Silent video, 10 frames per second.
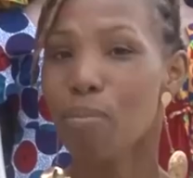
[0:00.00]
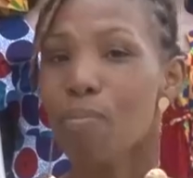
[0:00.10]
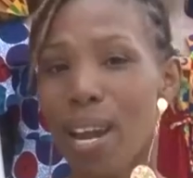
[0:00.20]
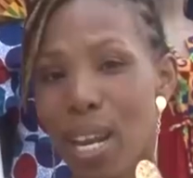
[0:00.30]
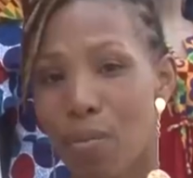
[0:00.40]

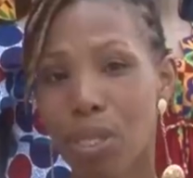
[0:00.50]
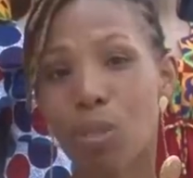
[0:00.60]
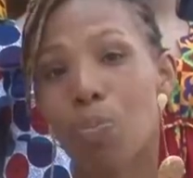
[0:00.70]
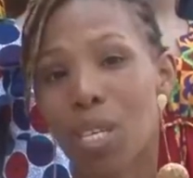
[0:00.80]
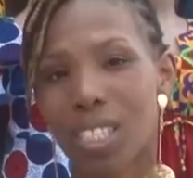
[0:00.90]
My name
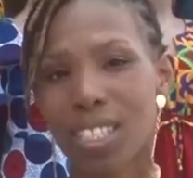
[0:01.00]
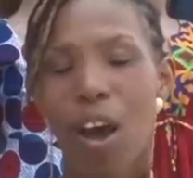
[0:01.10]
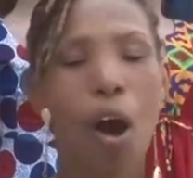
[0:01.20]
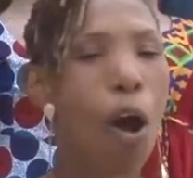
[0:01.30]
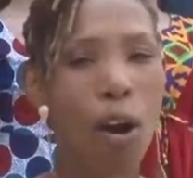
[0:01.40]
is Peace
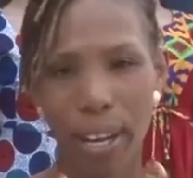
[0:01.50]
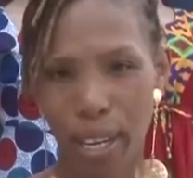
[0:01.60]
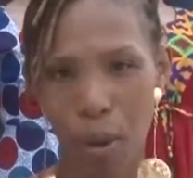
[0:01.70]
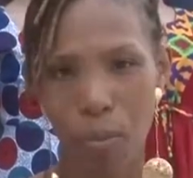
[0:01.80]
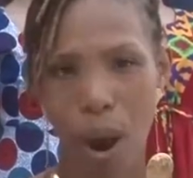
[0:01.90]

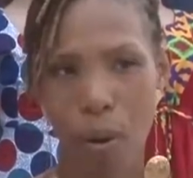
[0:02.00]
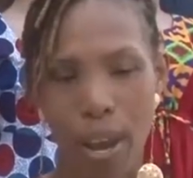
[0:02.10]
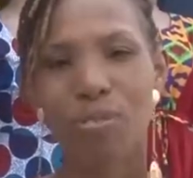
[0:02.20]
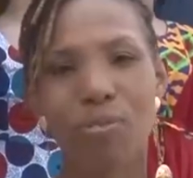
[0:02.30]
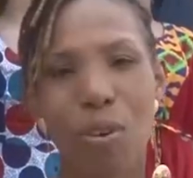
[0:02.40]

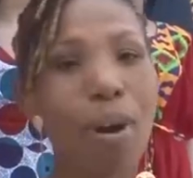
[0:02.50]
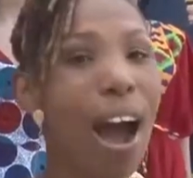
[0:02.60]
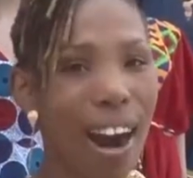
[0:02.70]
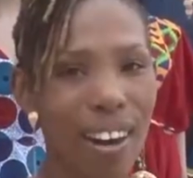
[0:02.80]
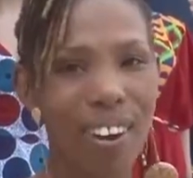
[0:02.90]
Ogenegbawe from
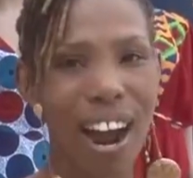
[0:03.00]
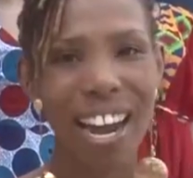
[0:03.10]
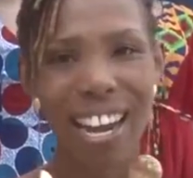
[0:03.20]
Accra,